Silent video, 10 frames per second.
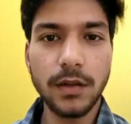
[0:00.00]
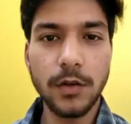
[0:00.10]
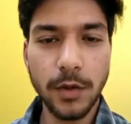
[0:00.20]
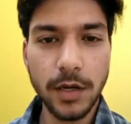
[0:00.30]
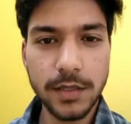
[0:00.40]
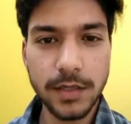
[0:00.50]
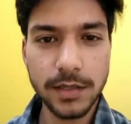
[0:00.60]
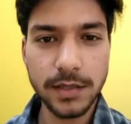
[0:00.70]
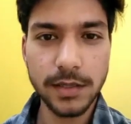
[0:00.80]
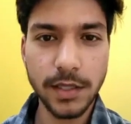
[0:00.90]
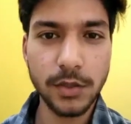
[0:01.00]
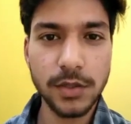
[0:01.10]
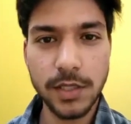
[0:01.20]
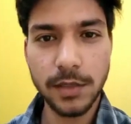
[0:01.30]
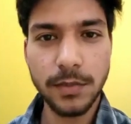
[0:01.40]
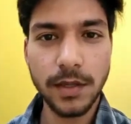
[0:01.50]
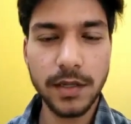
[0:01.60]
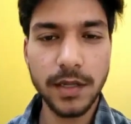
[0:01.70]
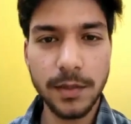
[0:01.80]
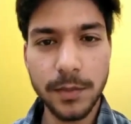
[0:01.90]
Good morning, this is Atul Chib
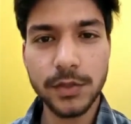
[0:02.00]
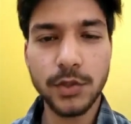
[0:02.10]
and I am a